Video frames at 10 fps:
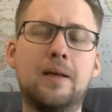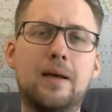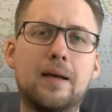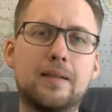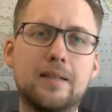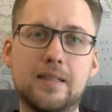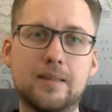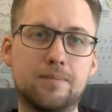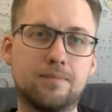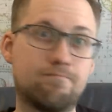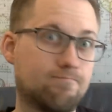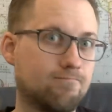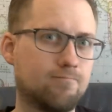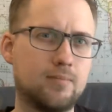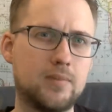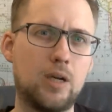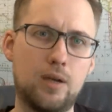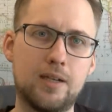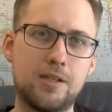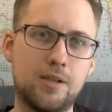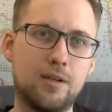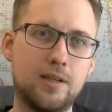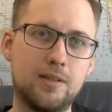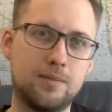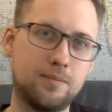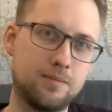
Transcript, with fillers: and um, I'm glad to see you later.